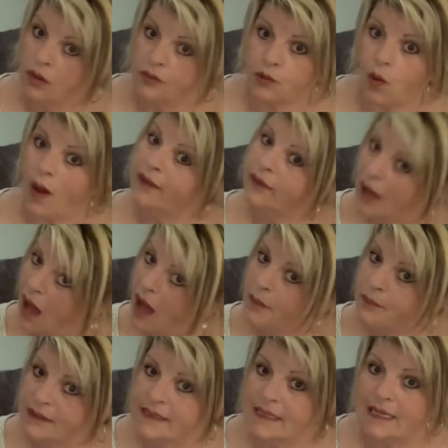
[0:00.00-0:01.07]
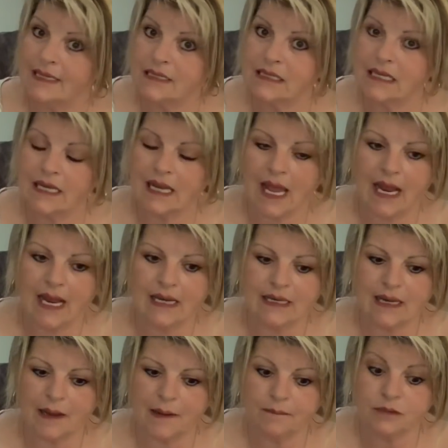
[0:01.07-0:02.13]
quite the opposite. And
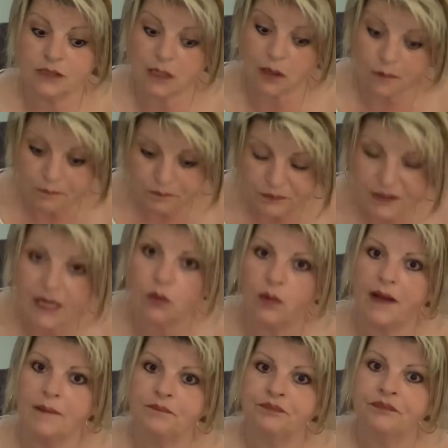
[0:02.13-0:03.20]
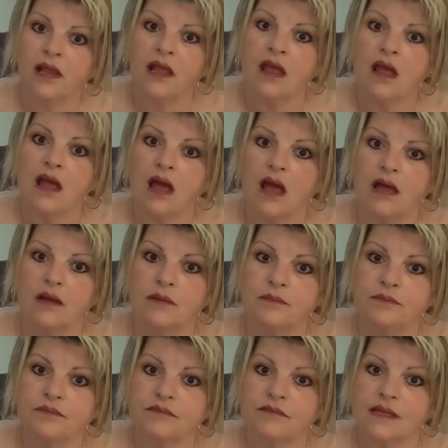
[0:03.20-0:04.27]
so anyway,
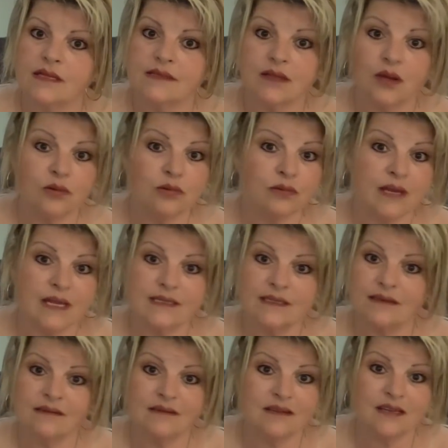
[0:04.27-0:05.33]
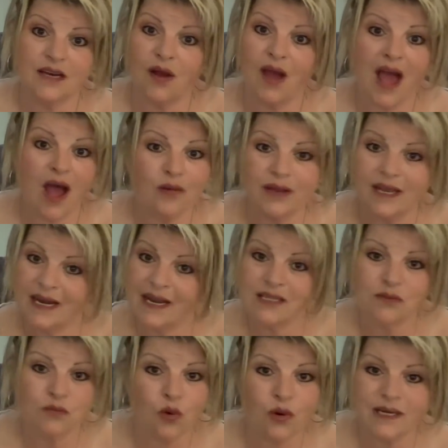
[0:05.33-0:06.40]
so it's, you know, I'll get
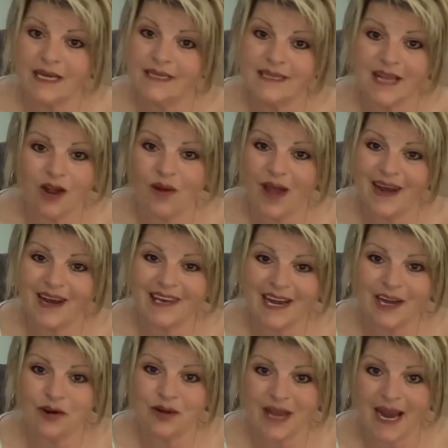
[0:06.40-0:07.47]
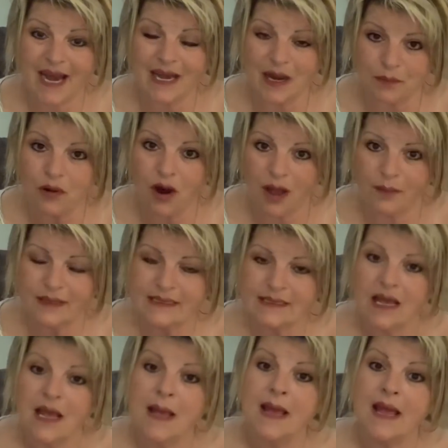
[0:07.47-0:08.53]
into more detail at a later date, I promise.
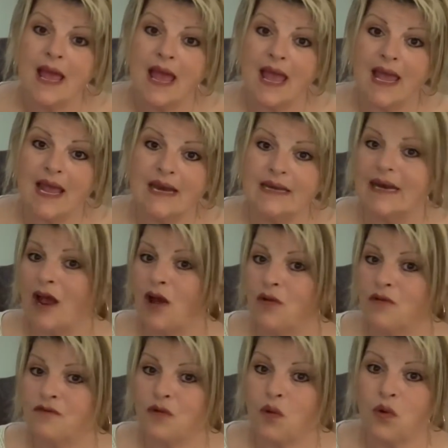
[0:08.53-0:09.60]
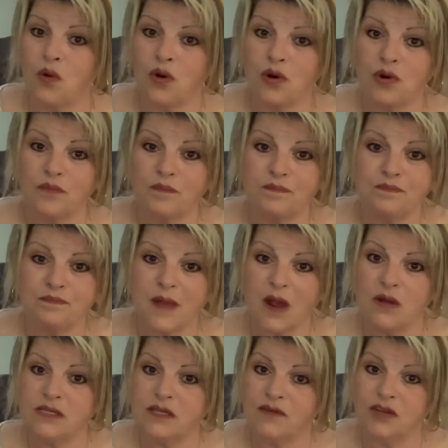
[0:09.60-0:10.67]
And now for
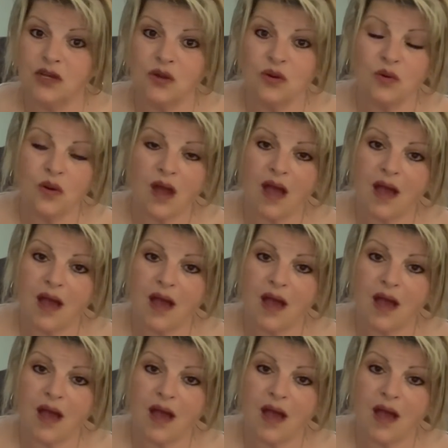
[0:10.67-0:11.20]
those of you,